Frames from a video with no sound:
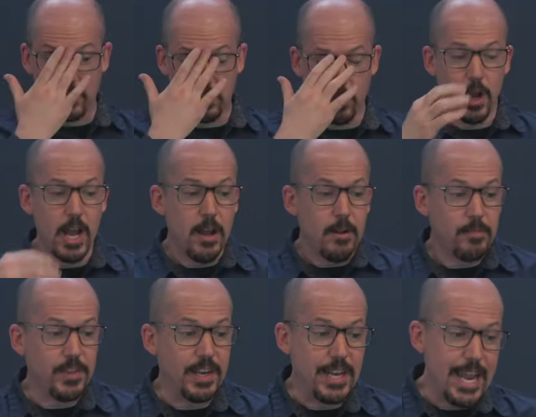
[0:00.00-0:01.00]
So
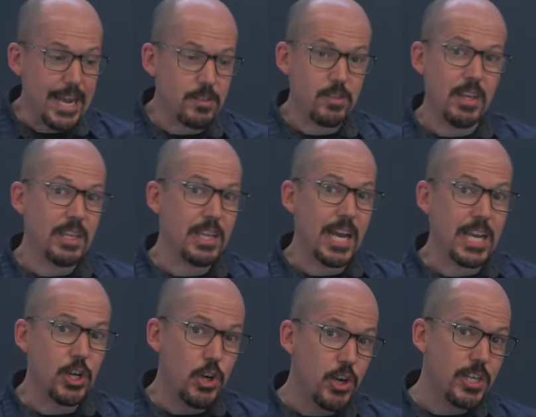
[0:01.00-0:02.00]
the next thing that I
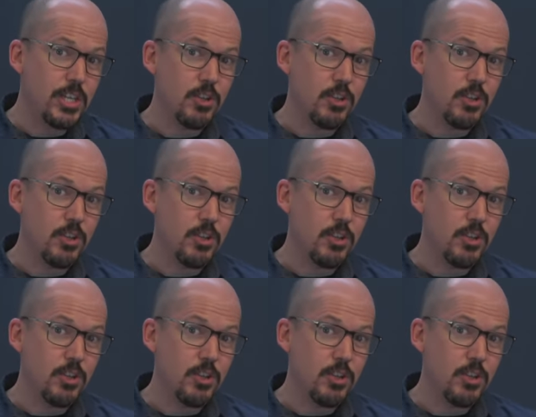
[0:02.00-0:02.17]
could